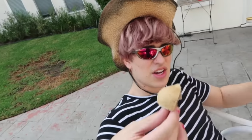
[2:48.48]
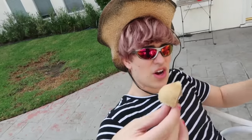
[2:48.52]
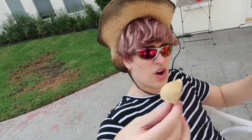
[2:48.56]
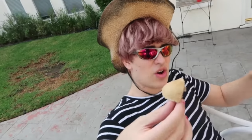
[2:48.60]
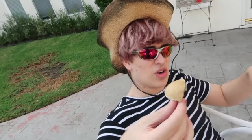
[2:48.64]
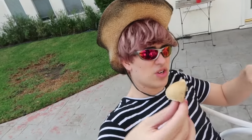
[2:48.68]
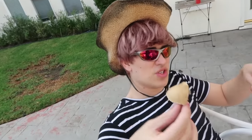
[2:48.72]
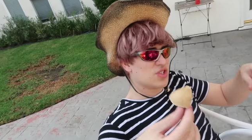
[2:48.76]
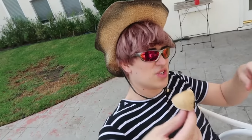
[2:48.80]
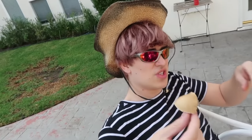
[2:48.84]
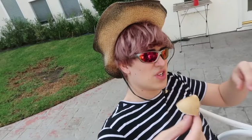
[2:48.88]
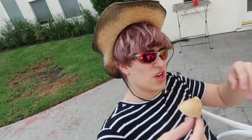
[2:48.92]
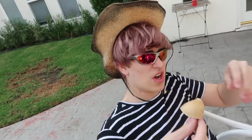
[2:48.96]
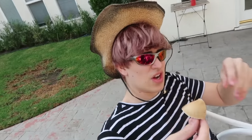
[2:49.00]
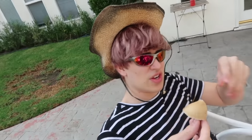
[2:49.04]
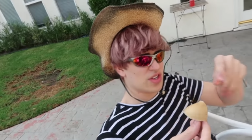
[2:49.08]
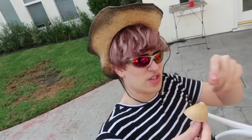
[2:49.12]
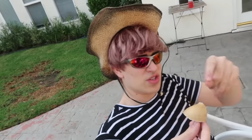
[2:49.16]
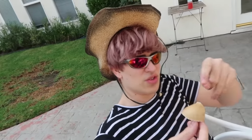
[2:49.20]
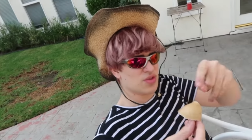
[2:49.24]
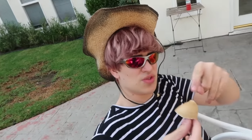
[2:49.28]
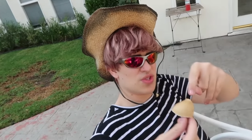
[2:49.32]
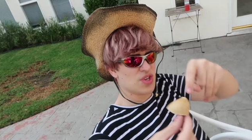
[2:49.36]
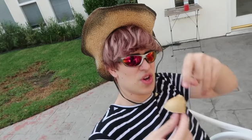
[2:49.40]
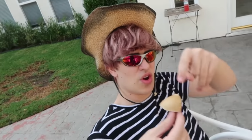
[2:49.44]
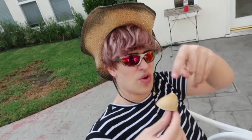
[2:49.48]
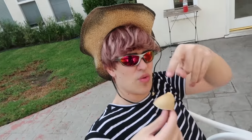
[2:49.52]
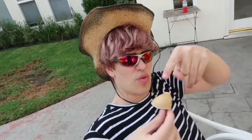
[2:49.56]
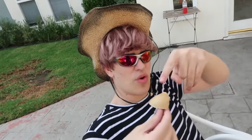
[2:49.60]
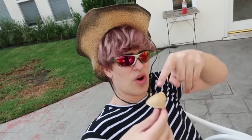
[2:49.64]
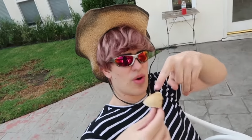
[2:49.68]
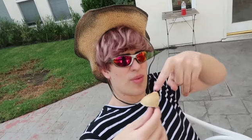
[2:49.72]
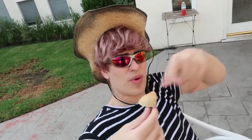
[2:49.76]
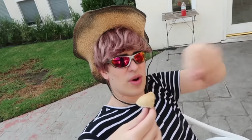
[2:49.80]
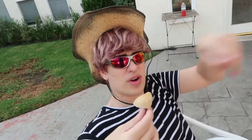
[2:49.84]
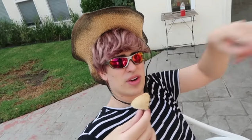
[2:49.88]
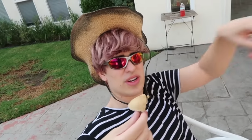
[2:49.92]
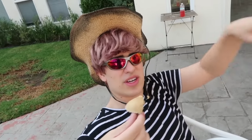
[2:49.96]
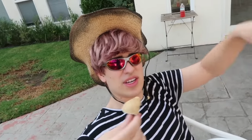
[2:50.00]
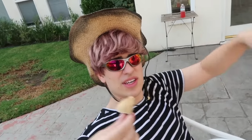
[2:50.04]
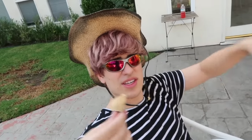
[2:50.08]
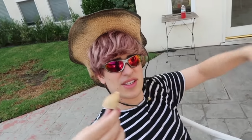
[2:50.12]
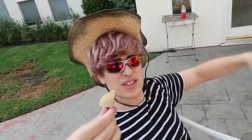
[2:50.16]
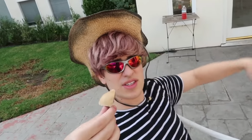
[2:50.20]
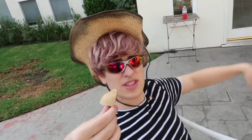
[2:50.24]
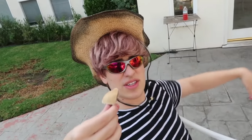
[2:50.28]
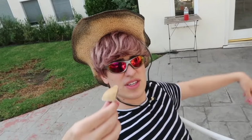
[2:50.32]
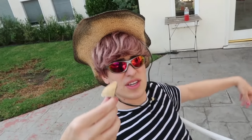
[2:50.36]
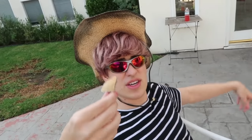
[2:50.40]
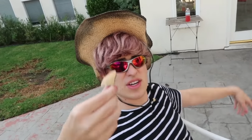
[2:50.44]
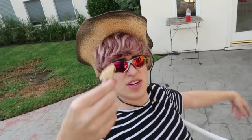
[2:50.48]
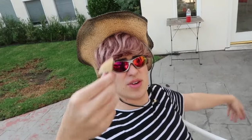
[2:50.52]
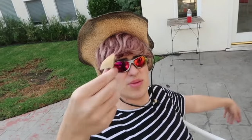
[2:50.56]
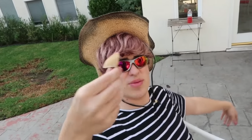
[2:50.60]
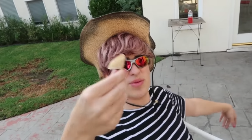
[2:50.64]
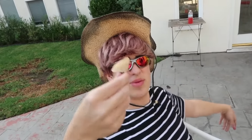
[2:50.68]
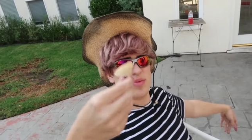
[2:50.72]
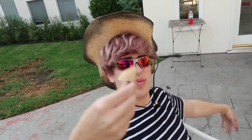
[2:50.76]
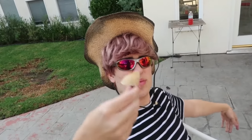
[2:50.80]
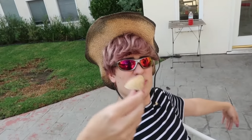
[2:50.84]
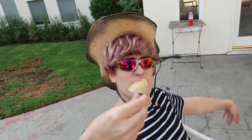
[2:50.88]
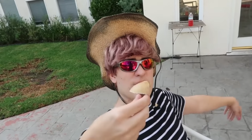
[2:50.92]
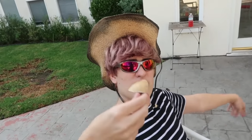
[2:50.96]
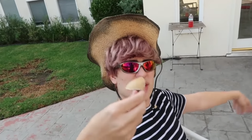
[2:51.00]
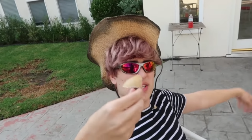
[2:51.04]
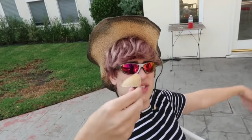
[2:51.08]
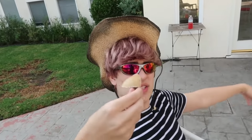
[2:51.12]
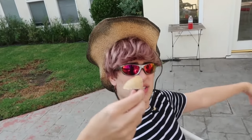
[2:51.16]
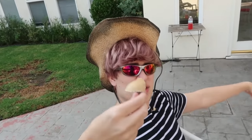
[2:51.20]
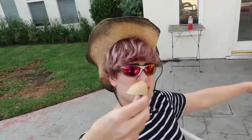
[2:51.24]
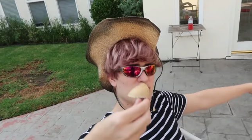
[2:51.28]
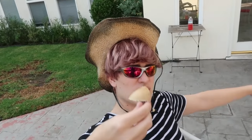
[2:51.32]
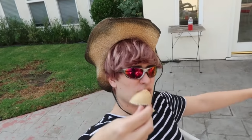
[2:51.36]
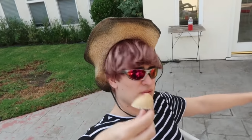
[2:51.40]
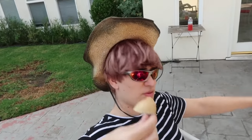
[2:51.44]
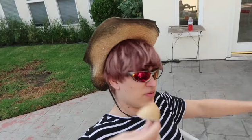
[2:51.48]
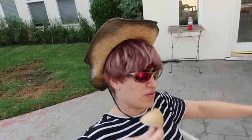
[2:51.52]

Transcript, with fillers: all you just gotta do is go Walmart, get, get them and miss,